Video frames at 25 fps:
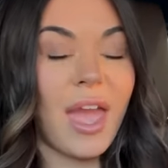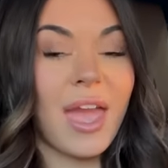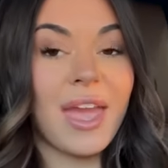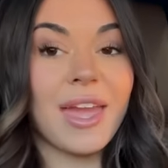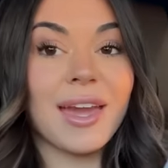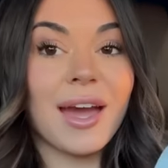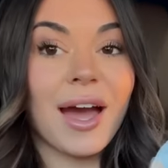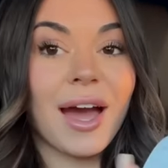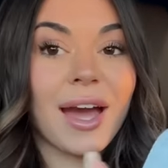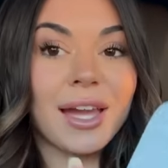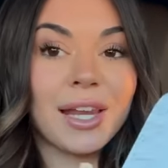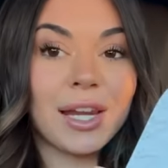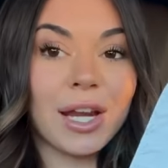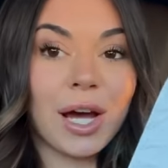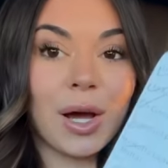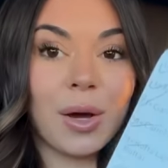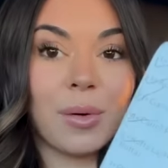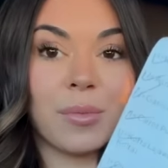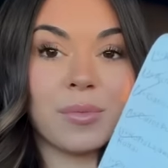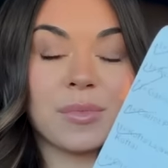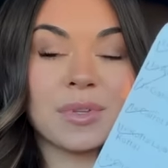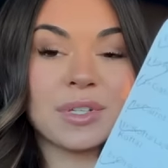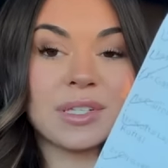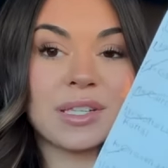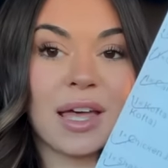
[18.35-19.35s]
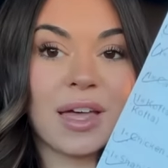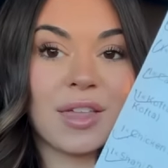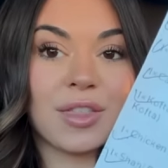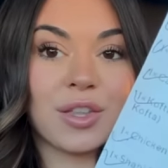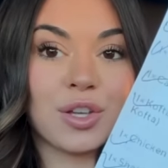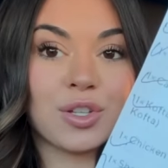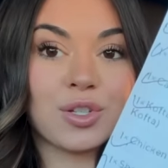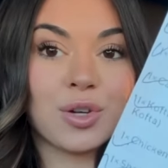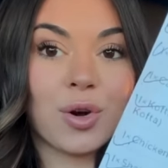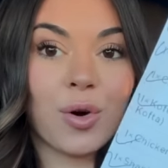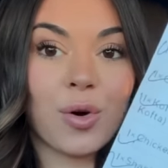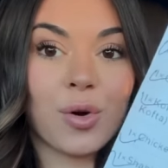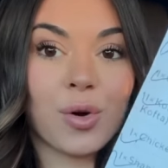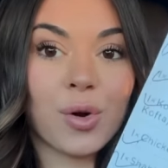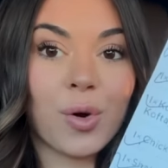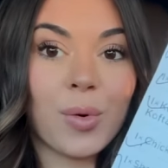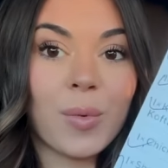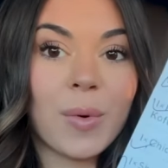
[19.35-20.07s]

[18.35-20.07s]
8 items, and the total